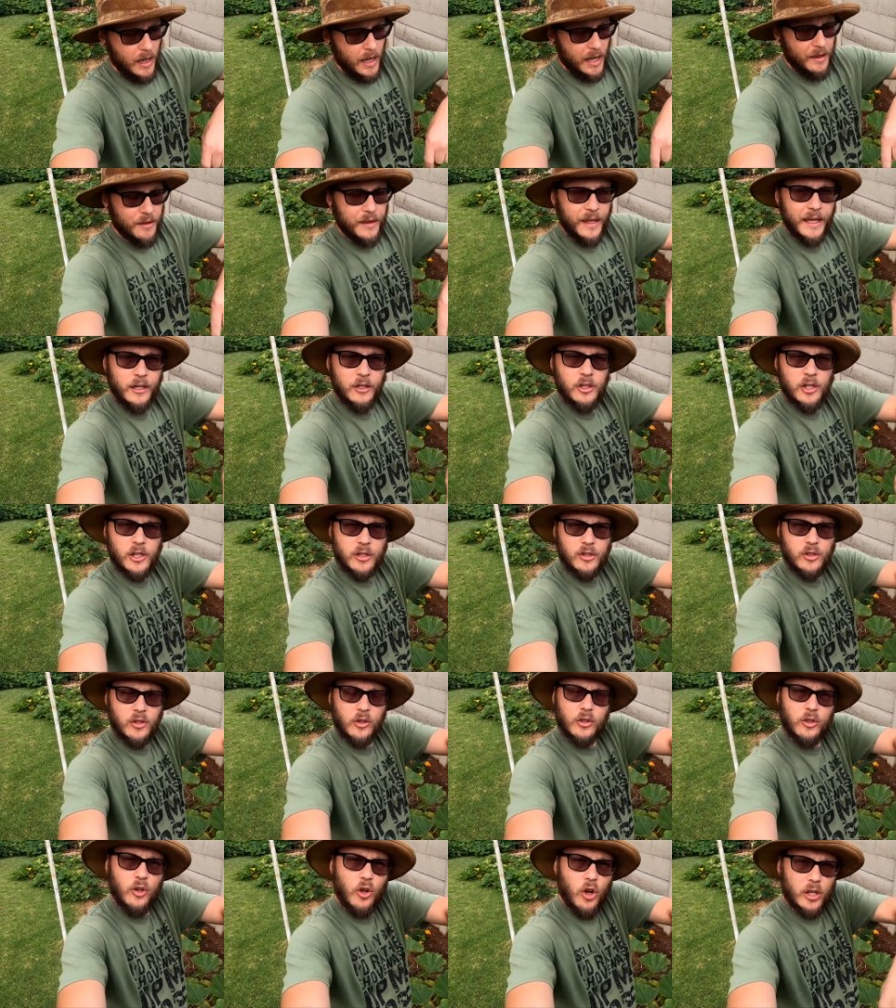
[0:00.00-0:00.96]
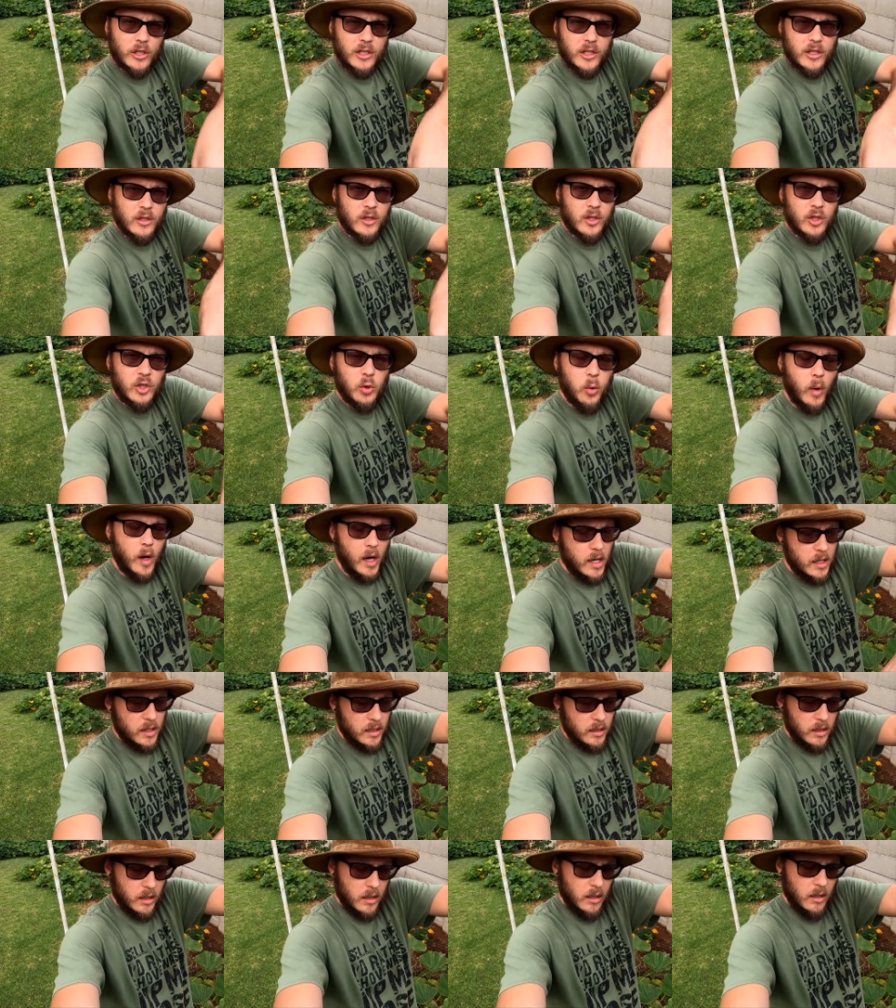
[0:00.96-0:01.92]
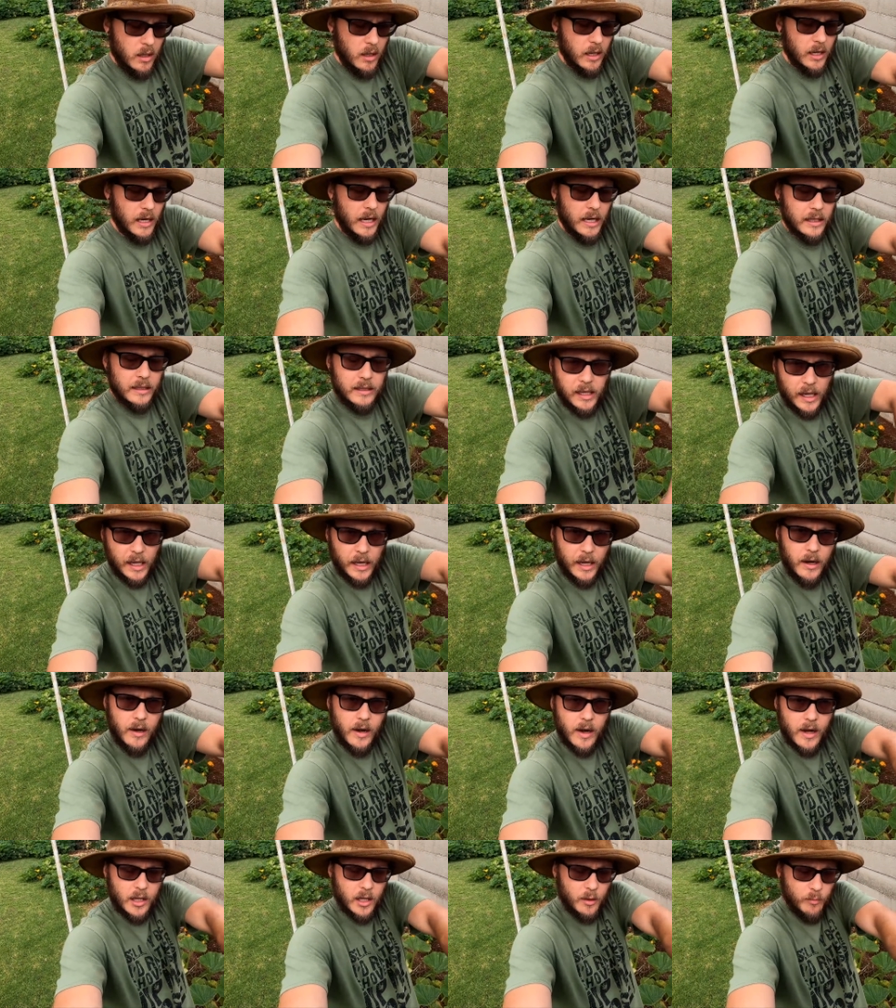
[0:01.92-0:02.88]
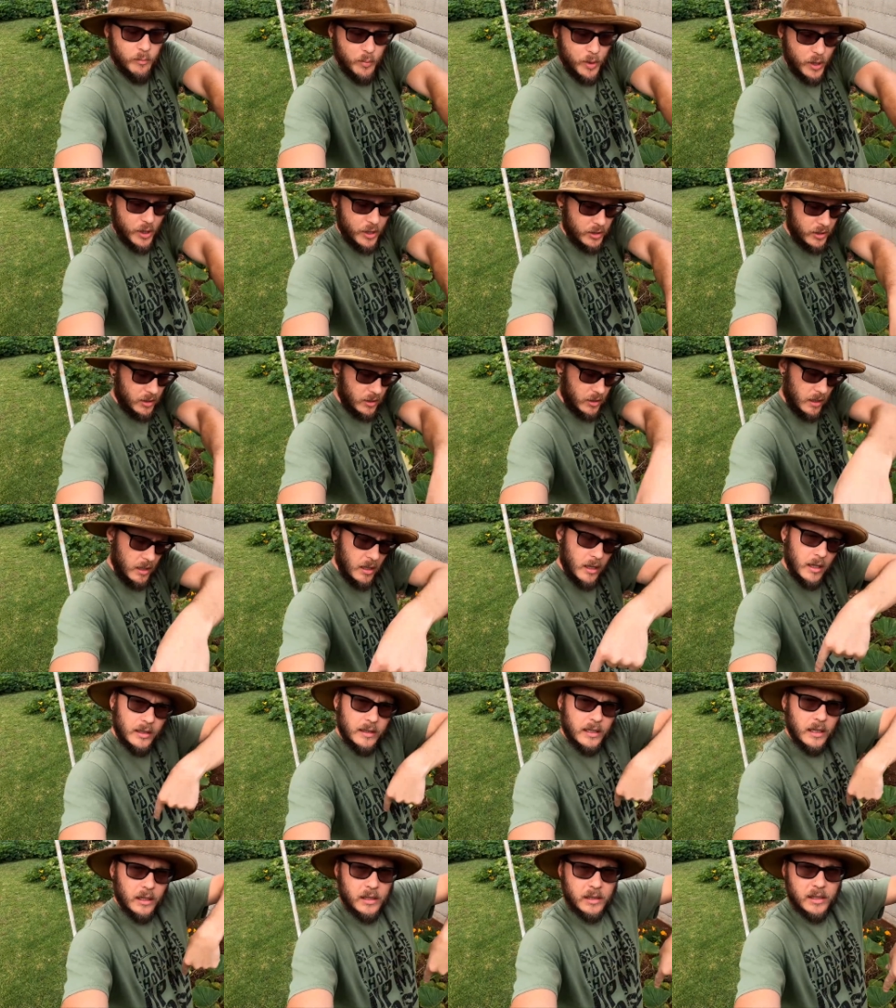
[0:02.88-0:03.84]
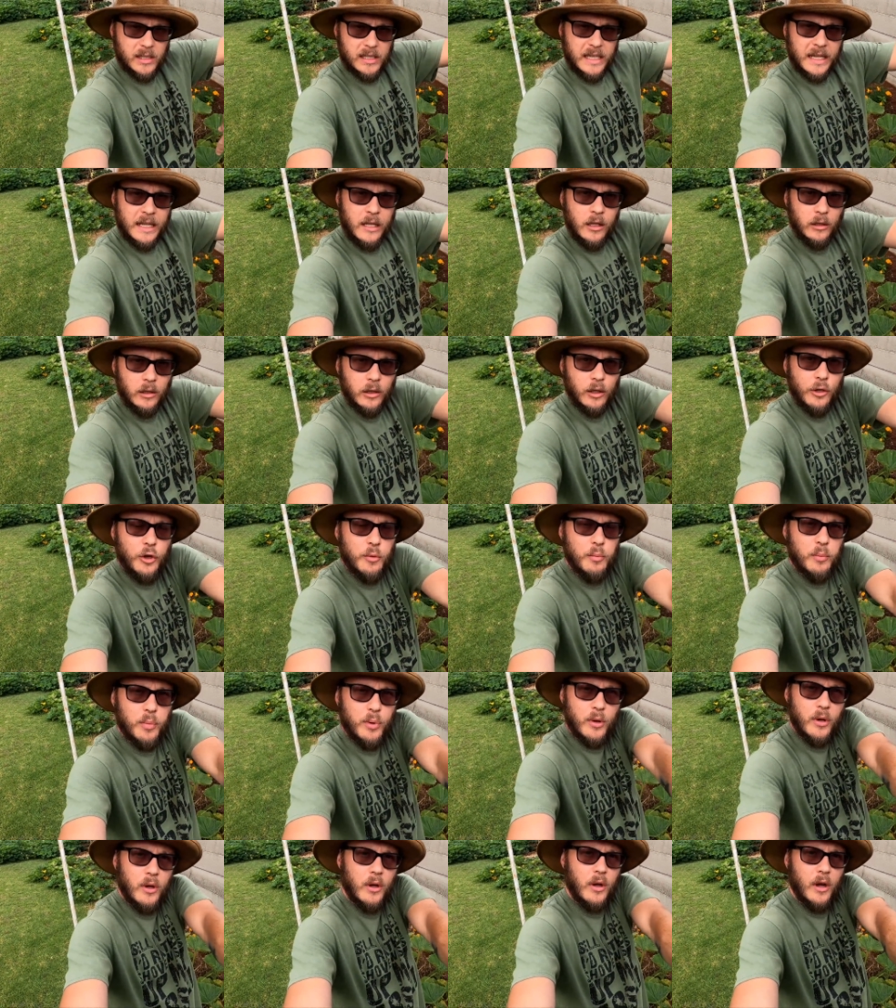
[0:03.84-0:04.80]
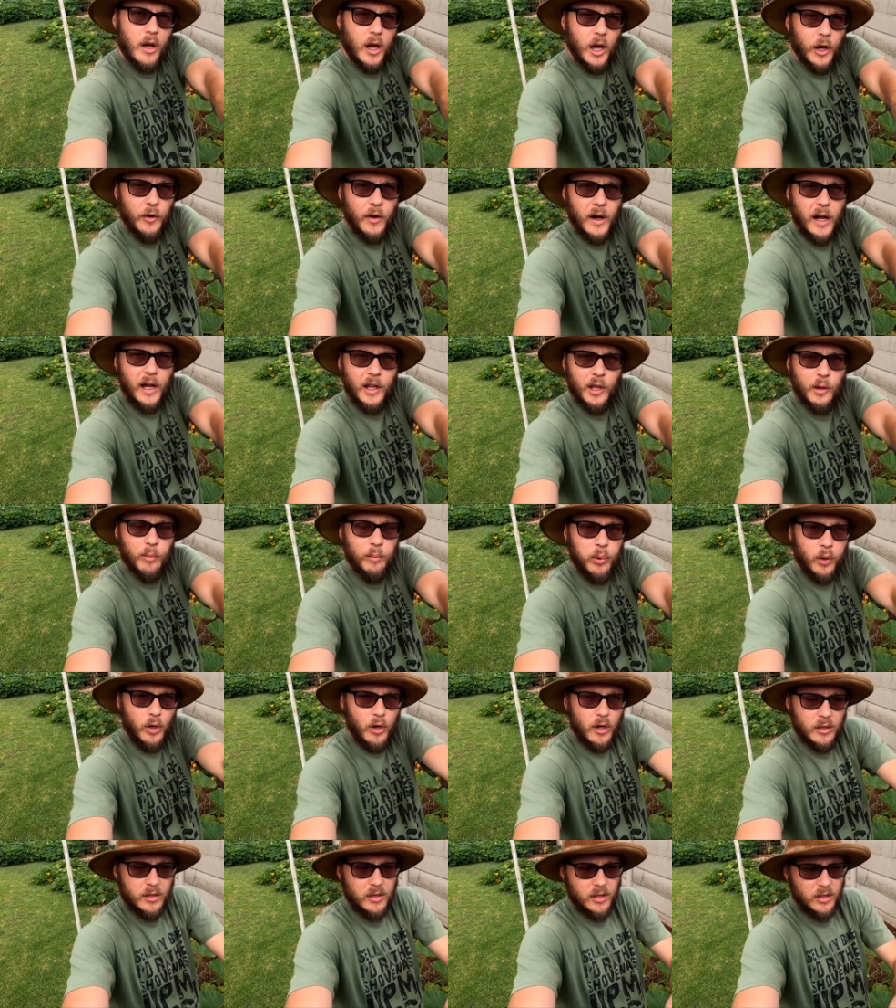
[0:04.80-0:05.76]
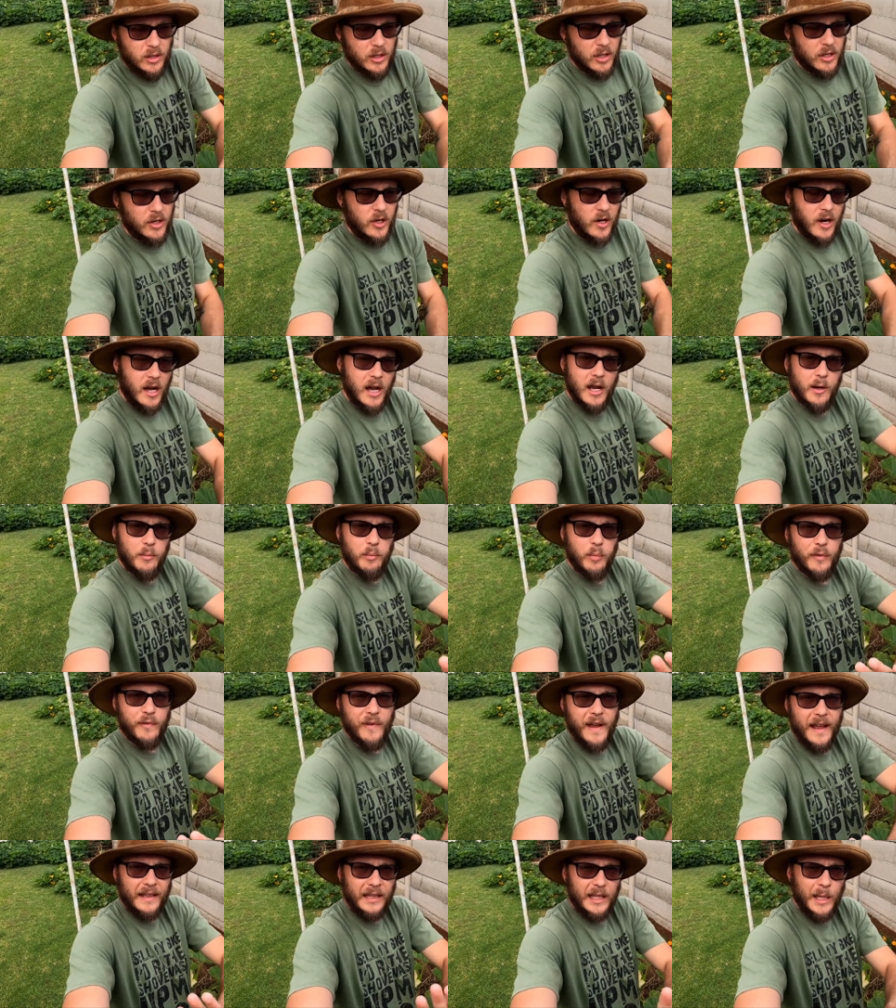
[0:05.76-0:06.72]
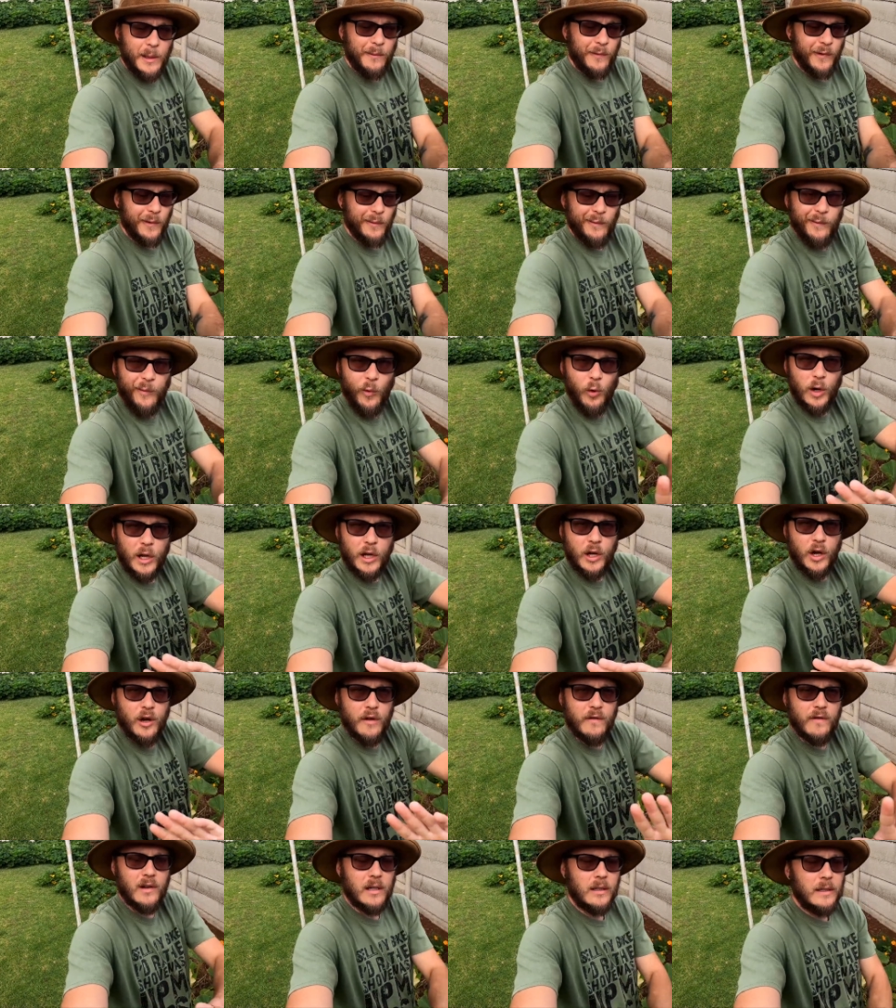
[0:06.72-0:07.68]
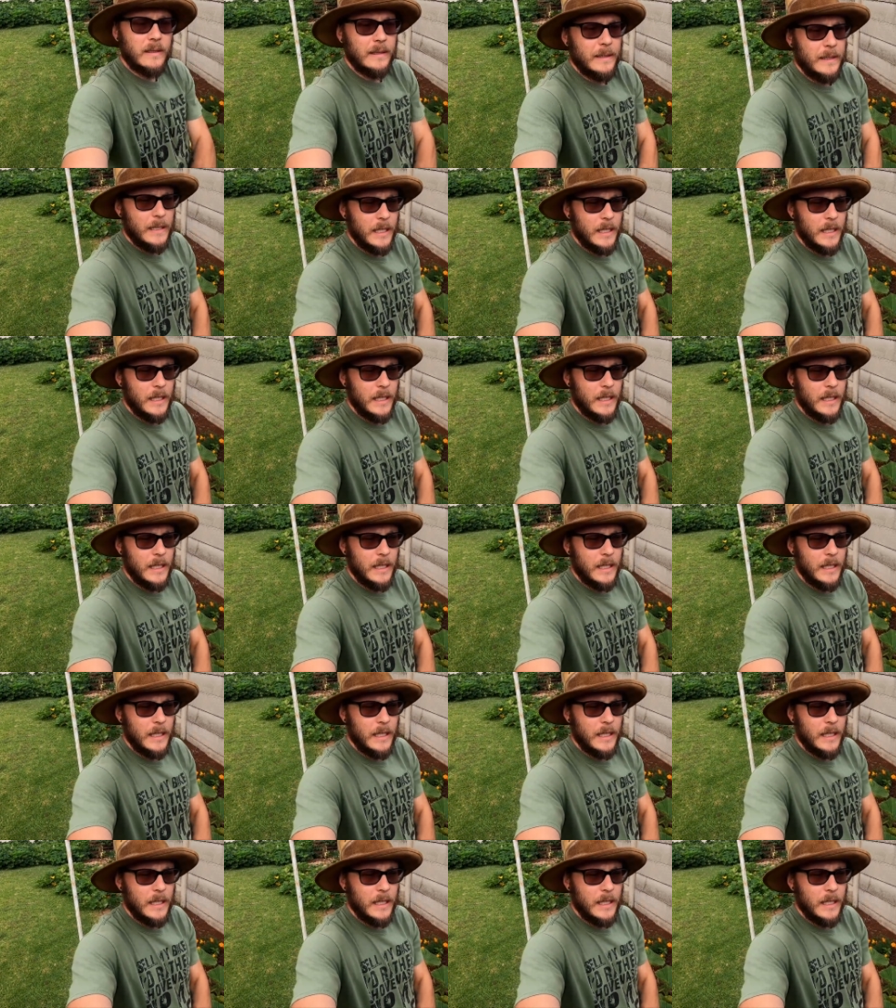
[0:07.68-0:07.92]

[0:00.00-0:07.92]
I then just took cotton twine, tied it around the post, did a single loop around the plants to try and prevent them from falling over.